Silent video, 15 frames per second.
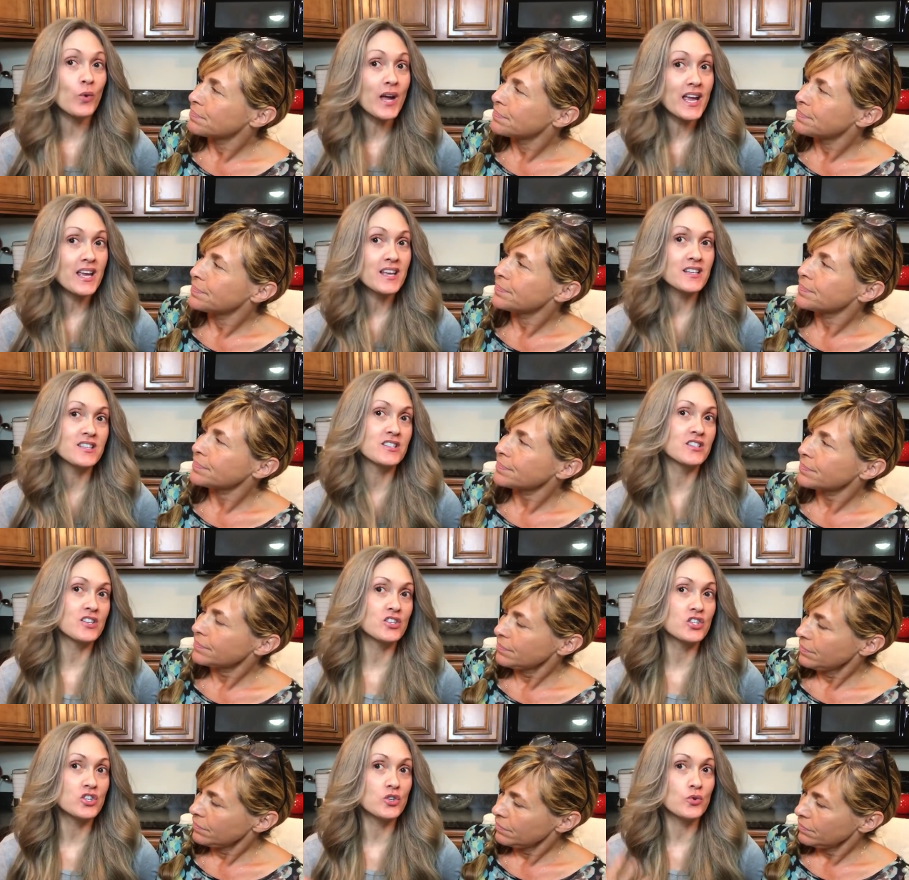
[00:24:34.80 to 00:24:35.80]
Speaker 1: ways
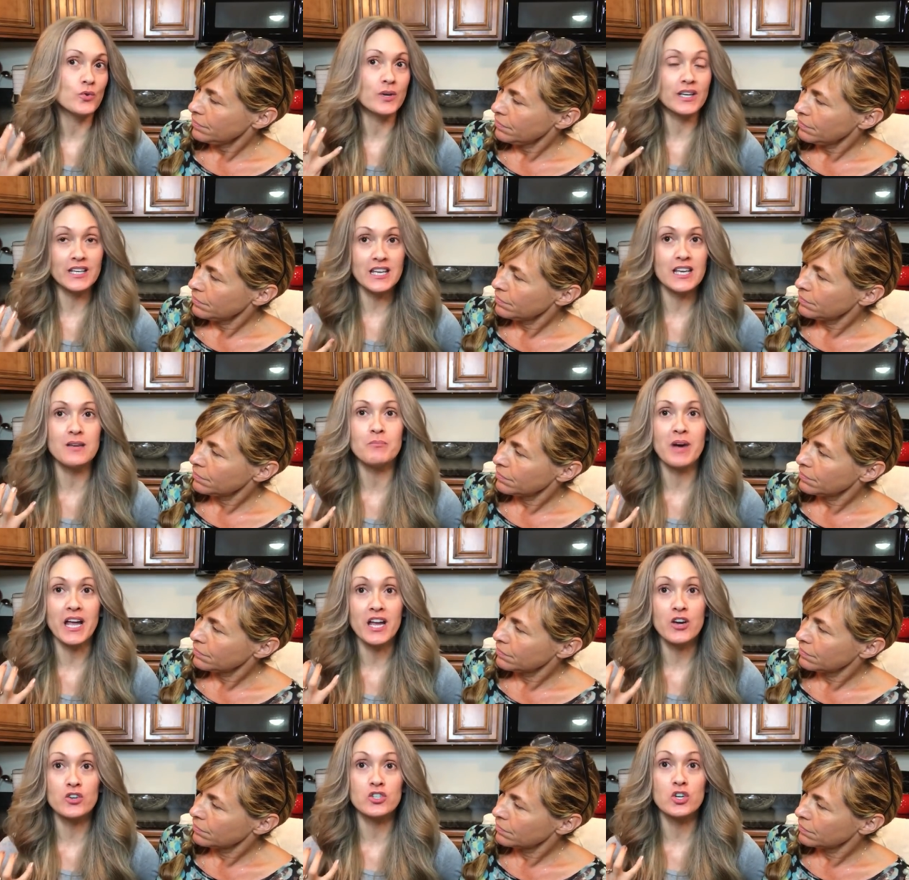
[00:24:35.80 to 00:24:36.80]
to keep my
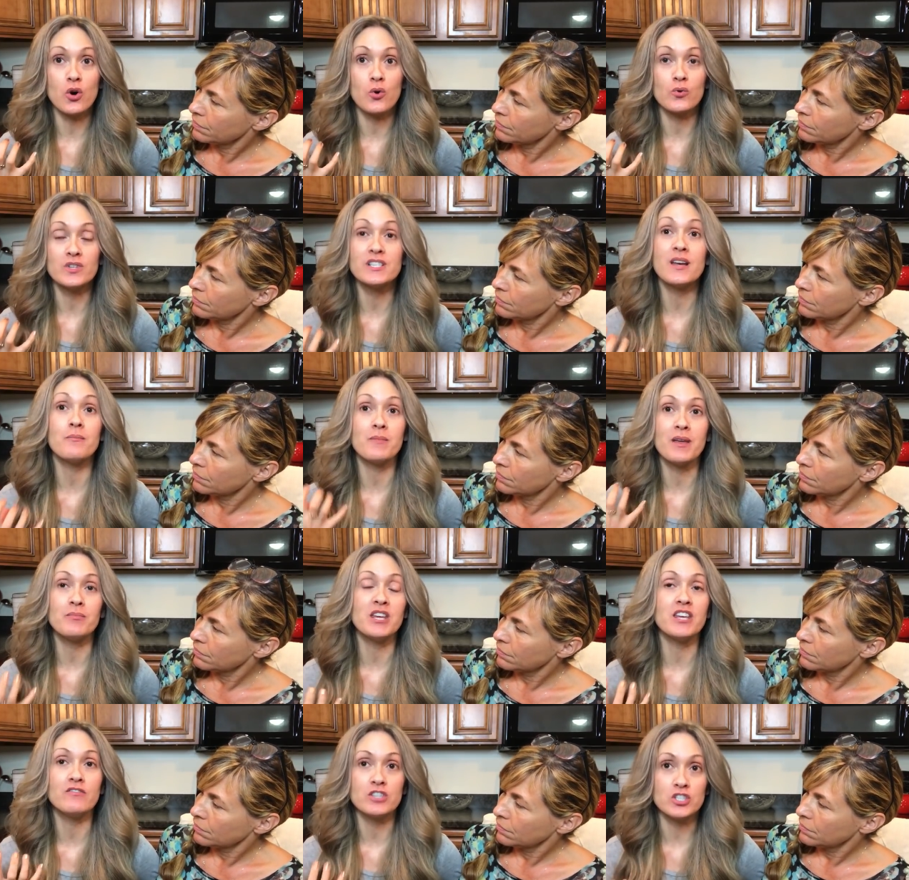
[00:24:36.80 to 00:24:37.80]
hair toned and
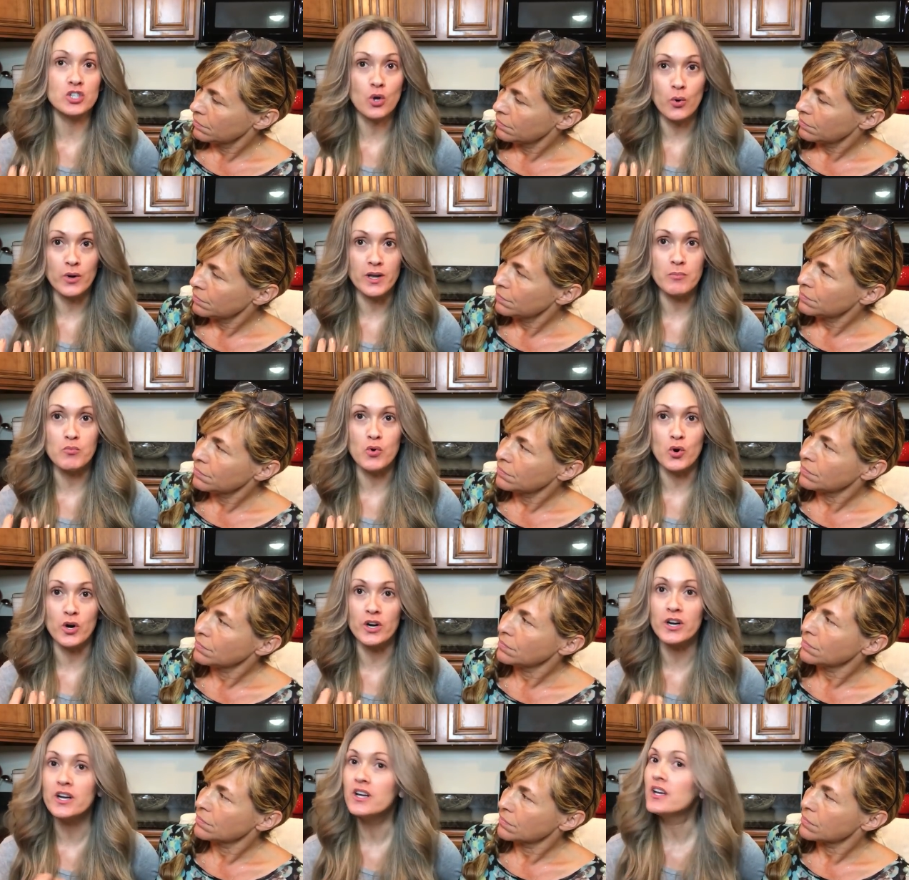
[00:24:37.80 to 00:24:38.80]
maybe even tone it
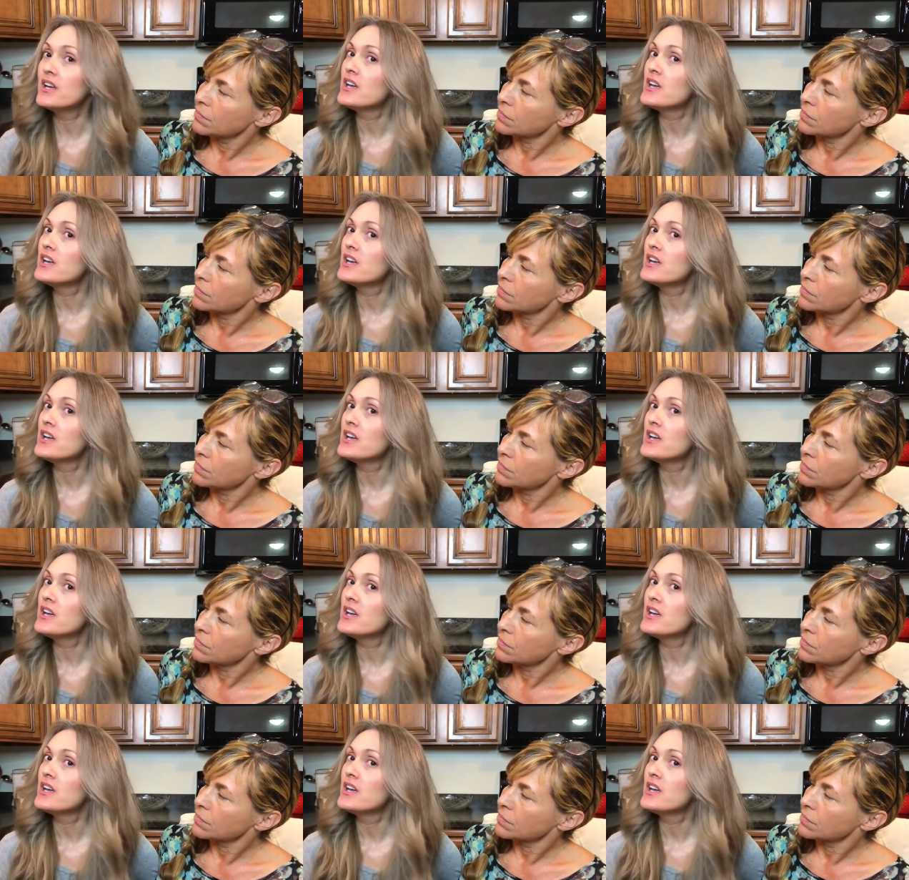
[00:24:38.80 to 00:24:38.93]
more.